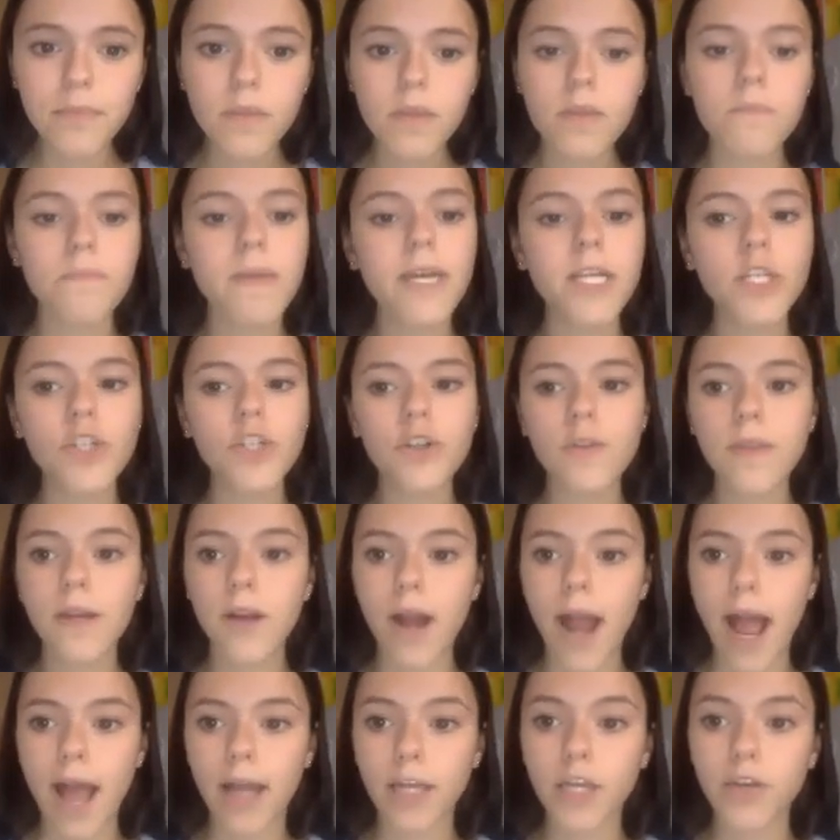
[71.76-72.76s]
Make sure they're
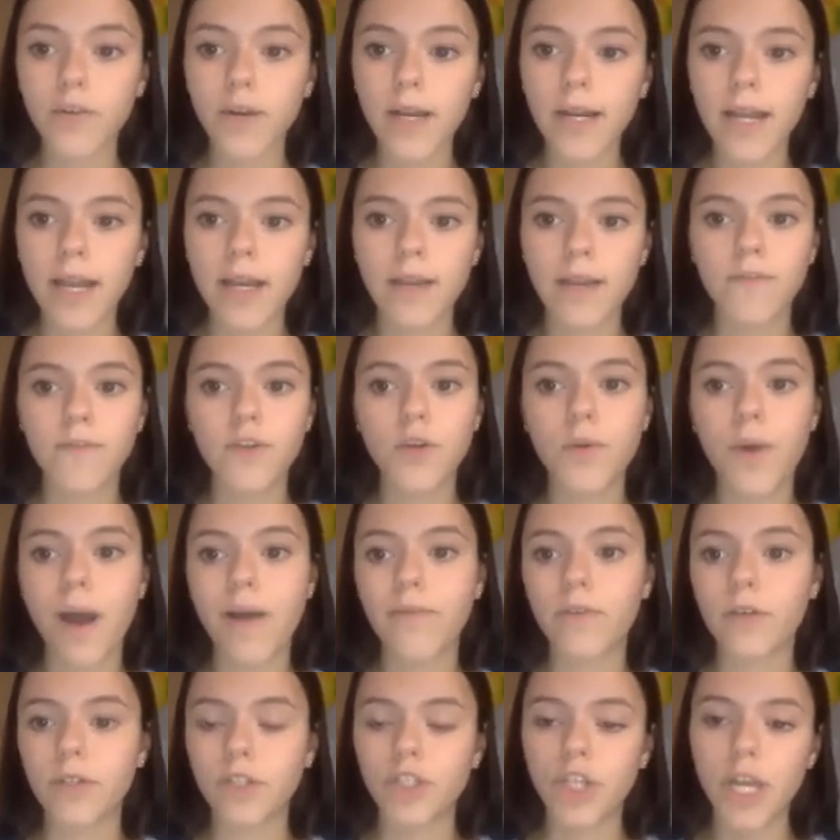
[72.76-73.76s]
accurate, and if you
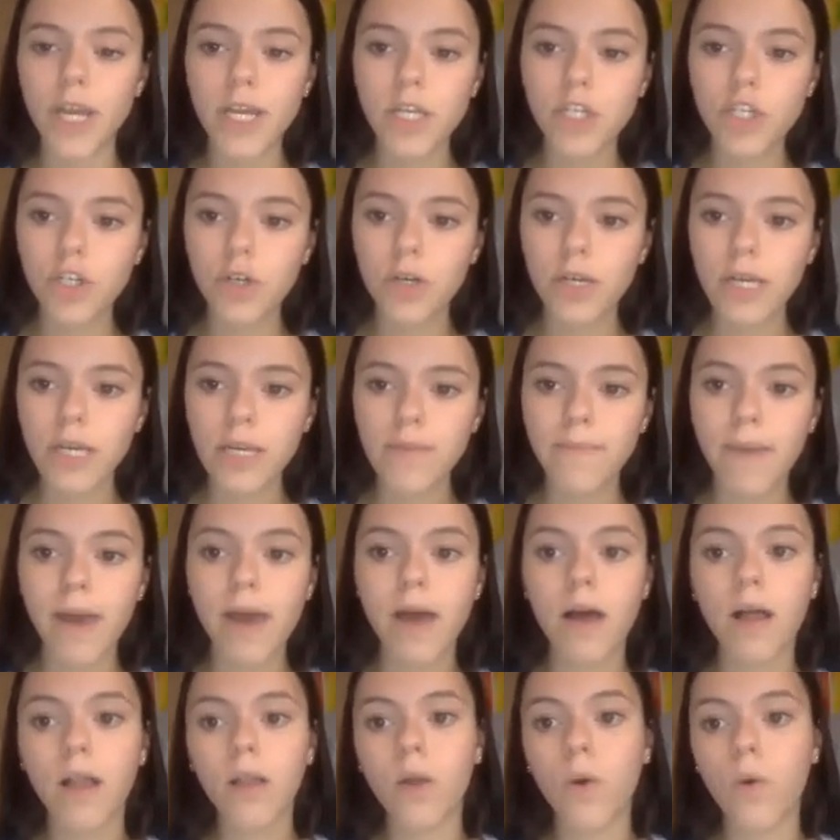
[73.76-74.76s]
ever change your
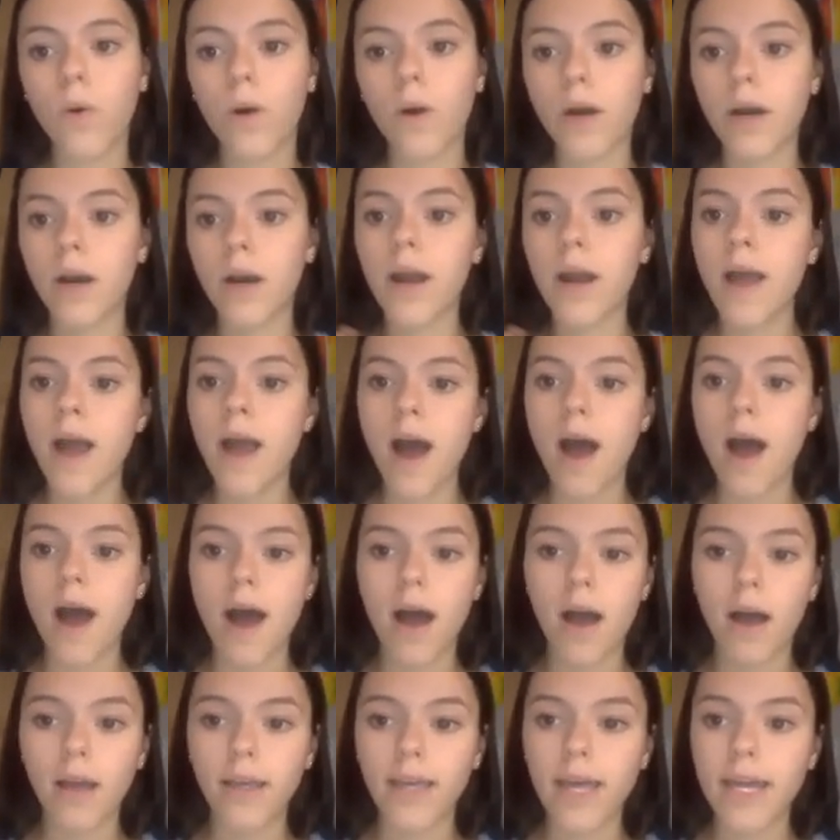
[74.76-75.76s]
email or
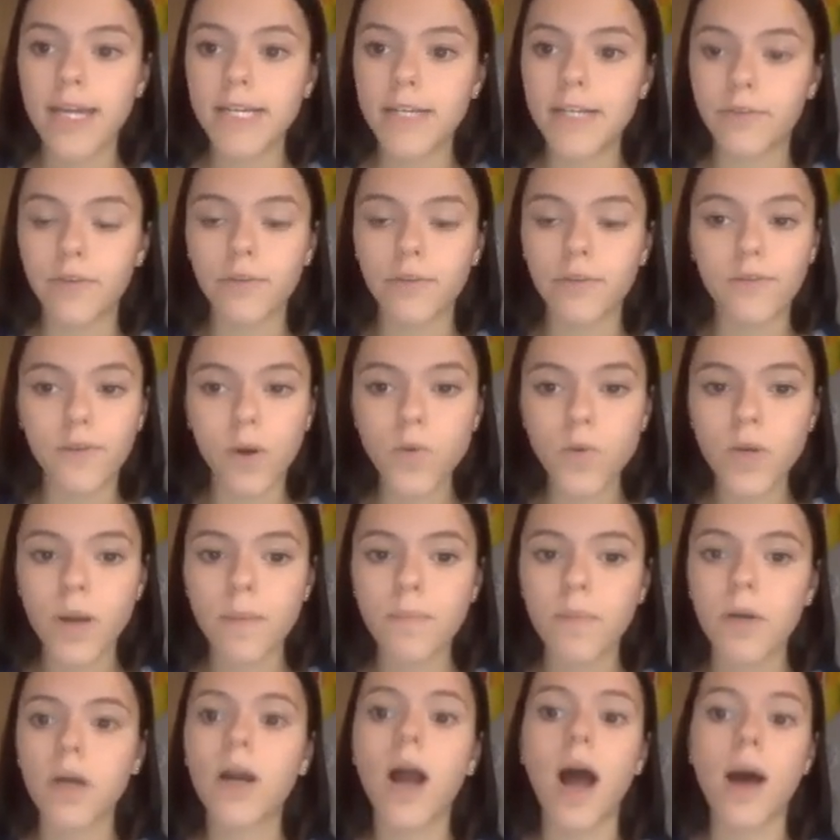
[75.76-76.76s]
get a different phone
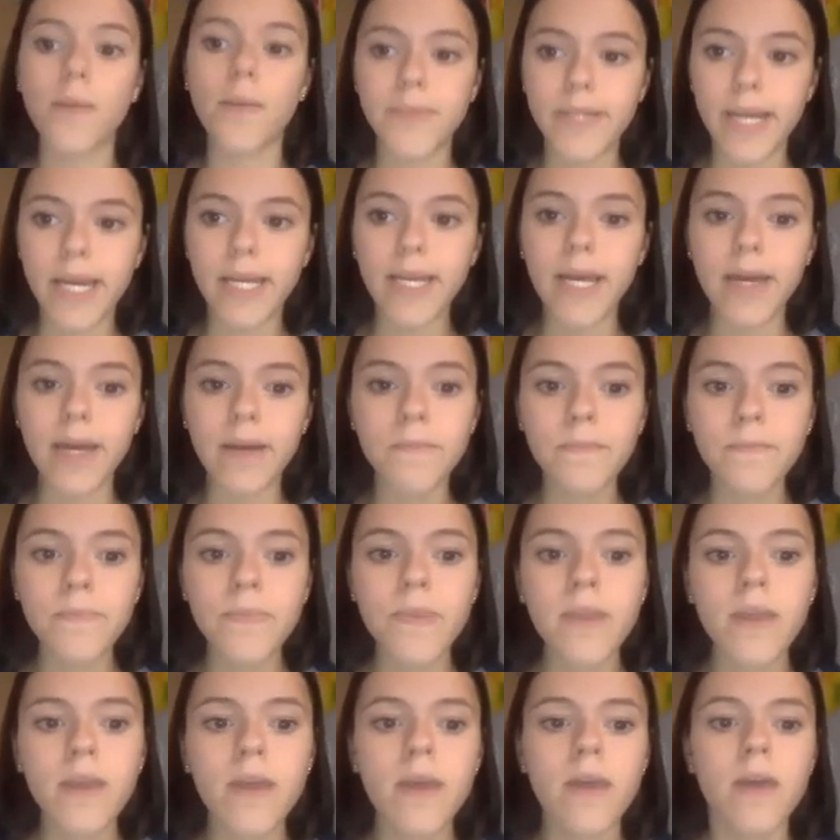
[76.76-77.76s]
number, update it.
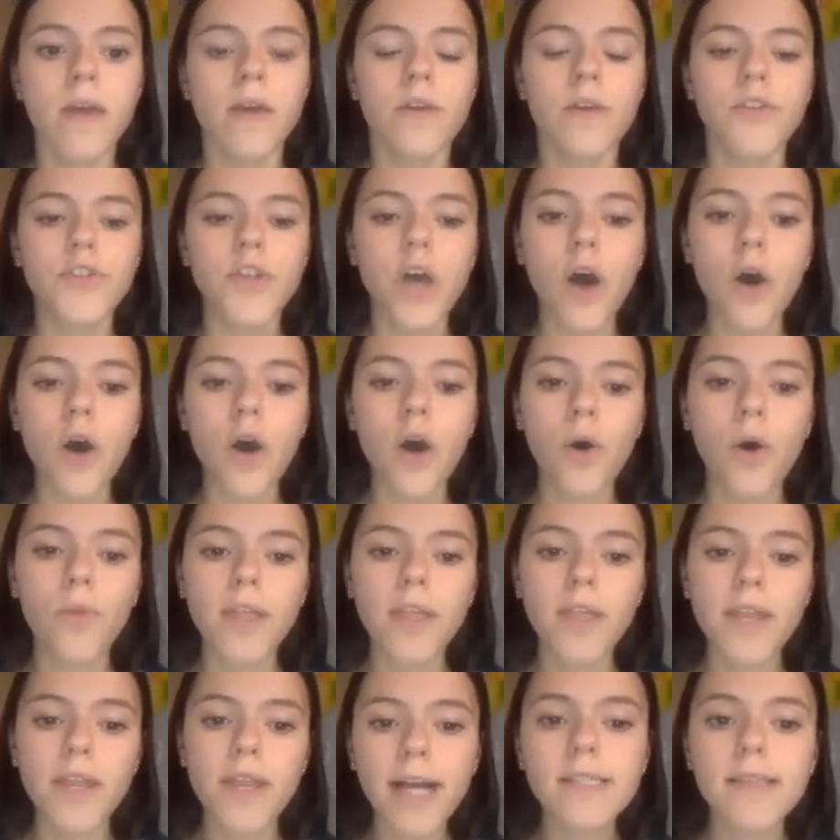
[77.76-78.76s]
So the
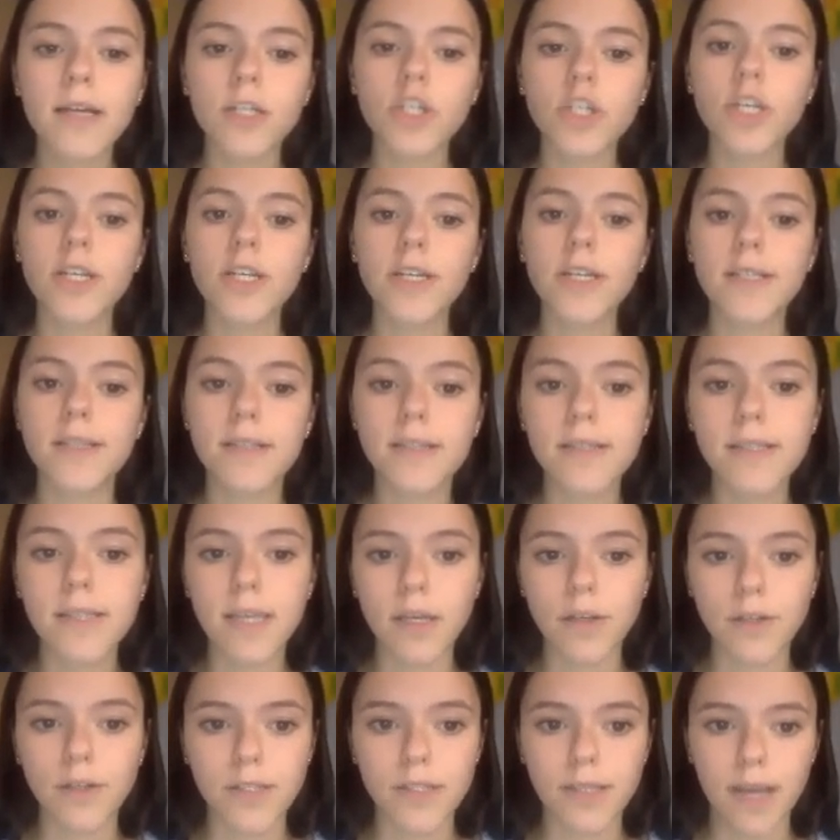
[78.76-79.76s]
next section is the
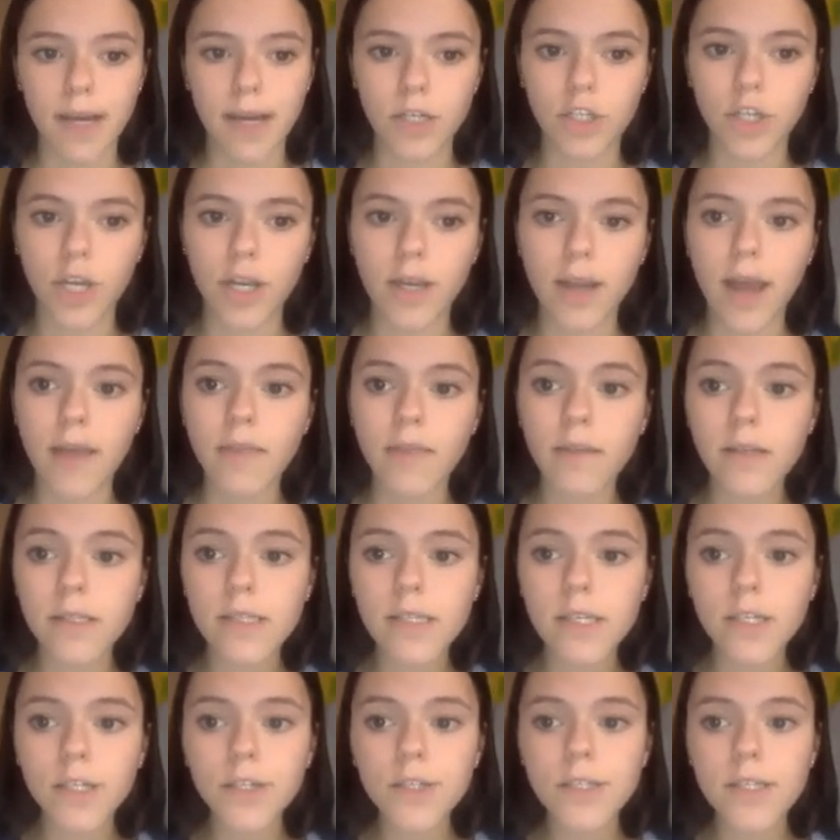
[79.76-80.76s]
skills section. And the
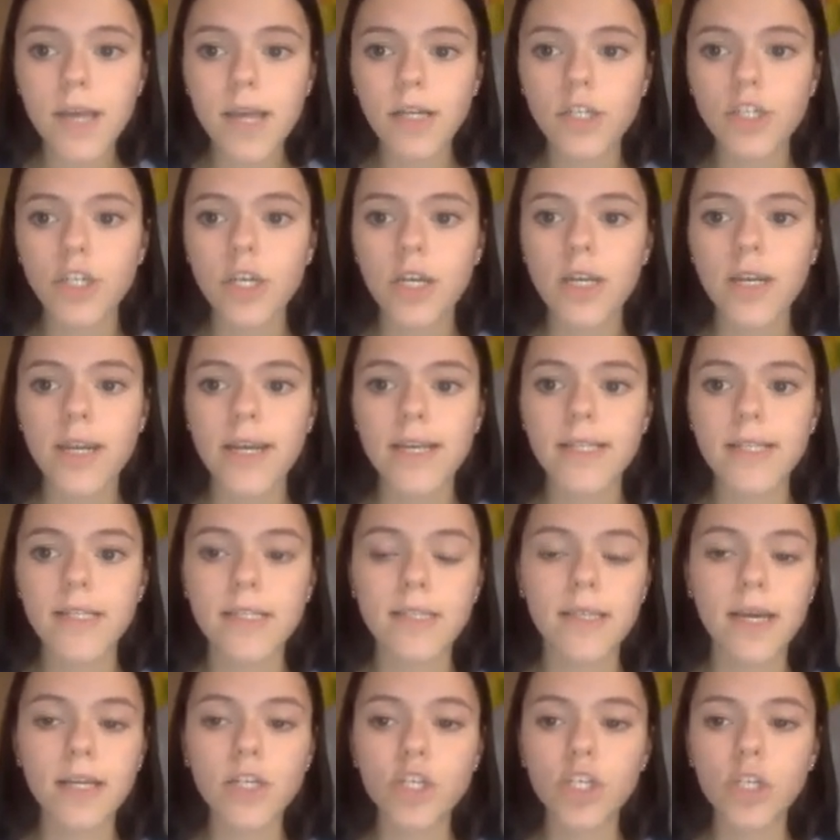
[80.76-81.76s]
skills section is
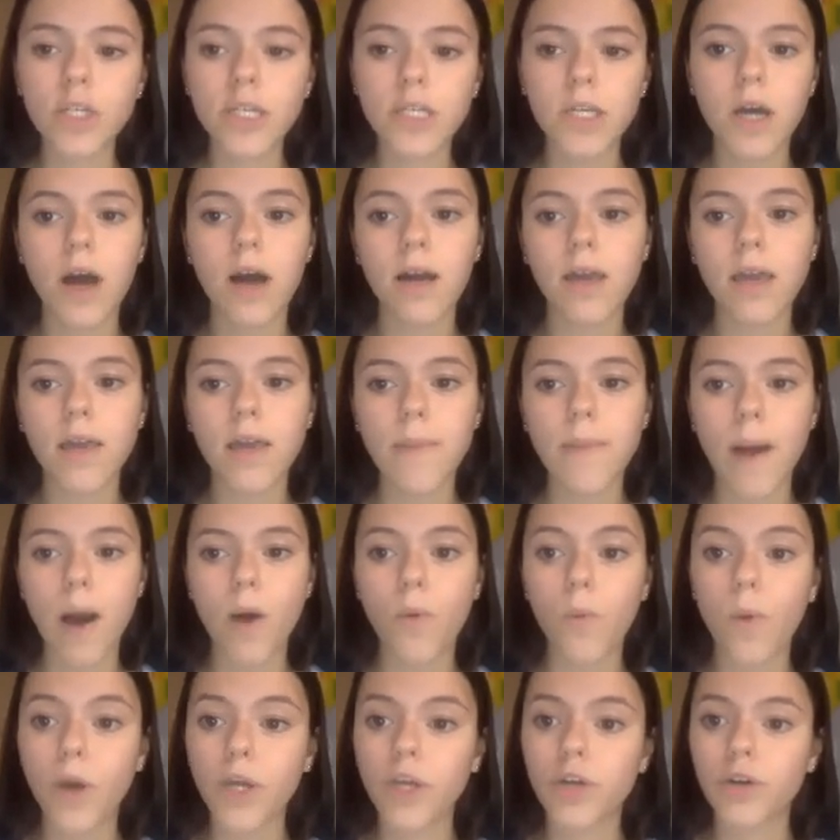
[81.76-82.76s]
essentially talking about
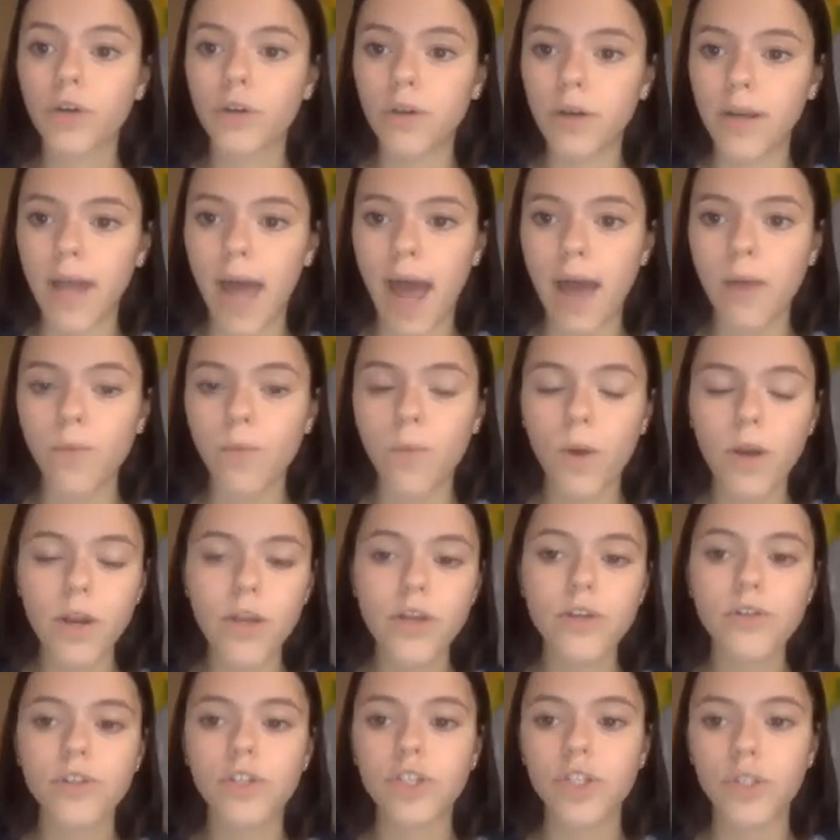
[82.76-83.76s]
what you're good at. What are
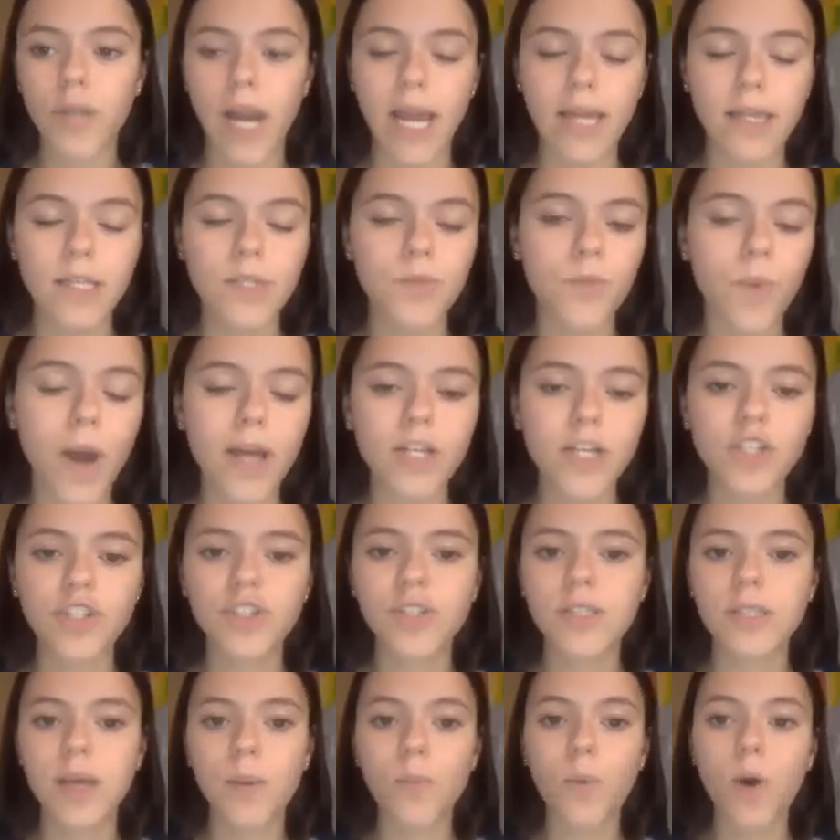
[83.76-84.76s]
your strengths? Why should
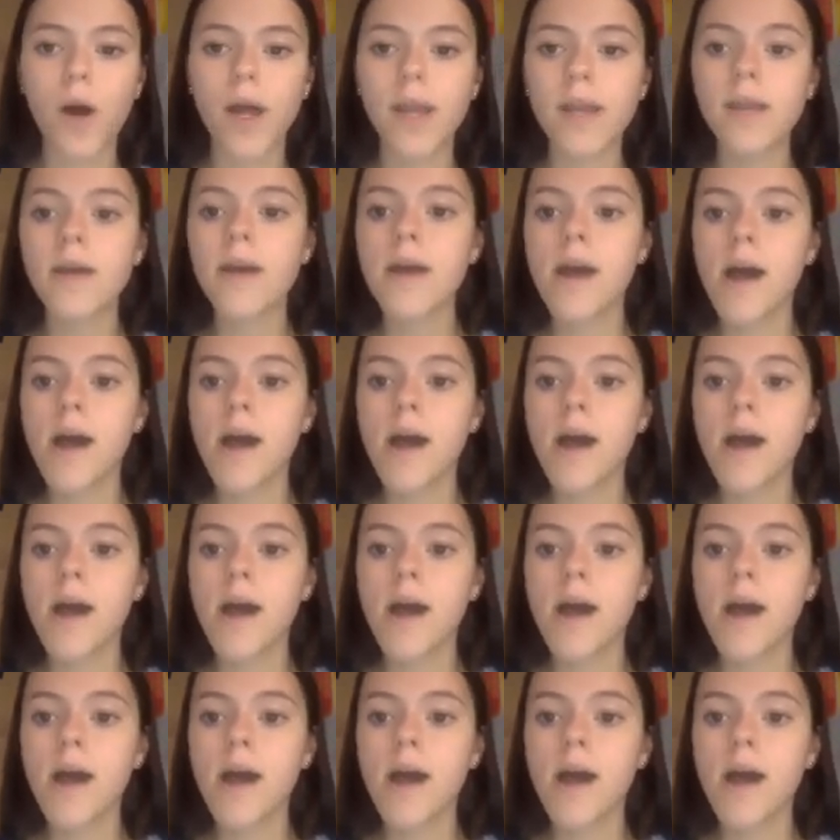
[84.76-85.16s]
someone